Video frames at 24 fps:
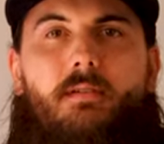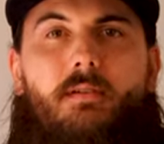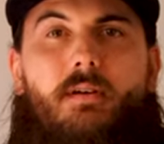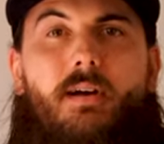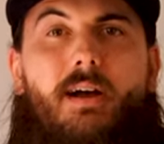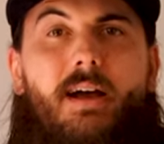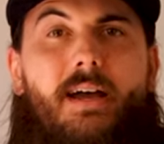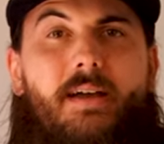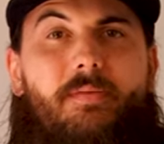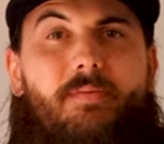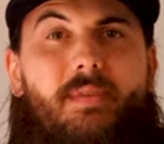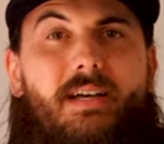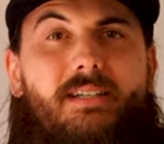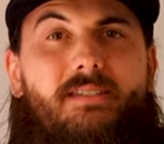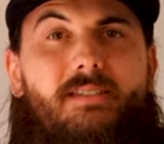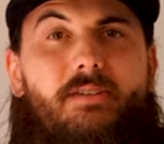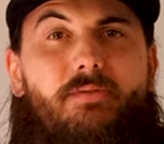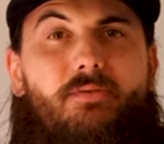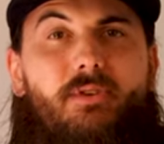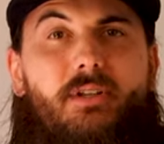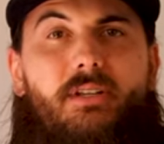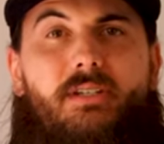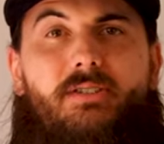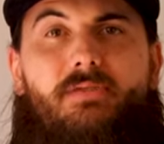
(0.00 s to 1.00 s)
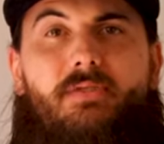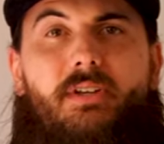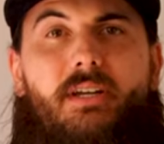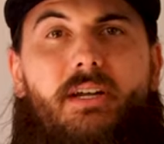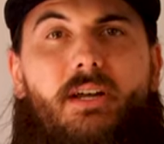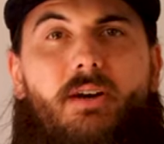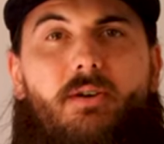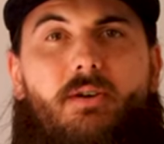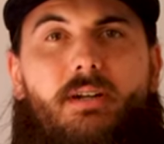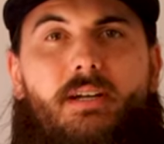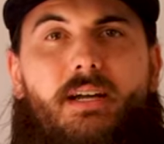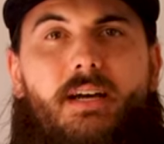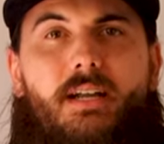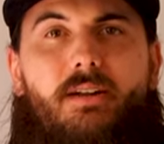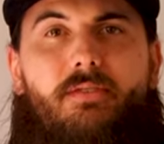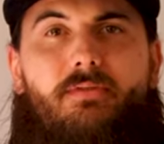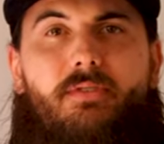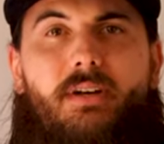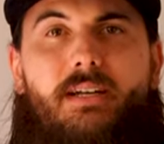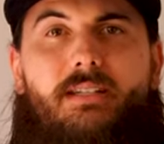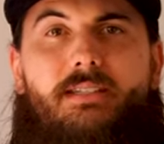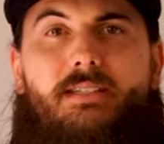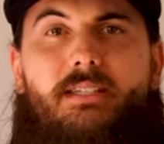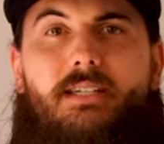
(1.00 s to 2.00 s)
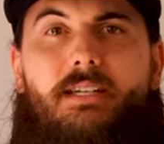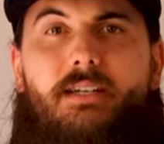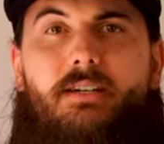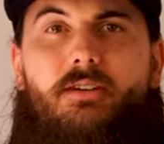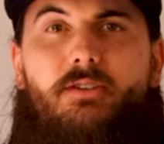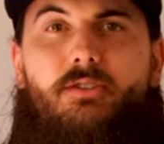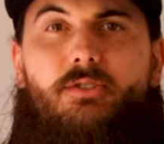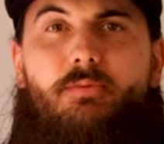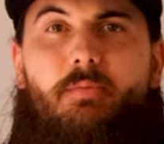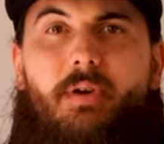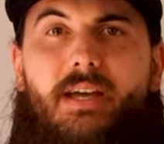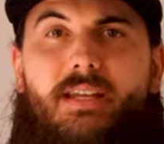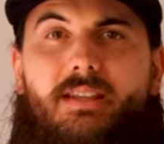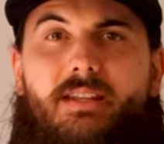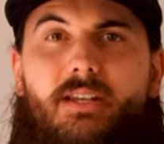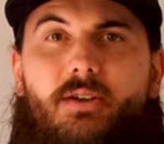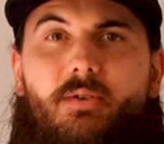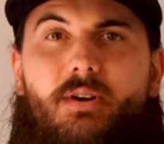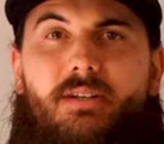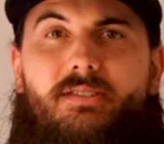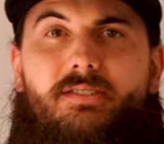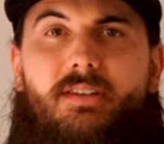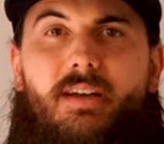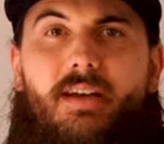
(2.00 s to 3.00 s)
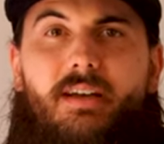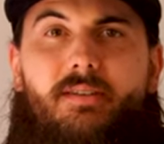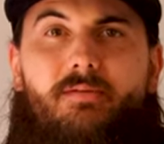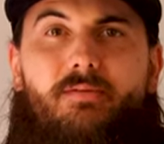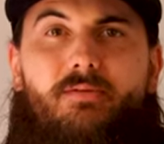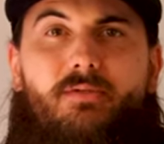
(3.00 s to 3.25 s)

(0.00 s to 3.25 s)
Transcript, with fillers: All right, that's it for this video on how to find sneakers made in the U S A.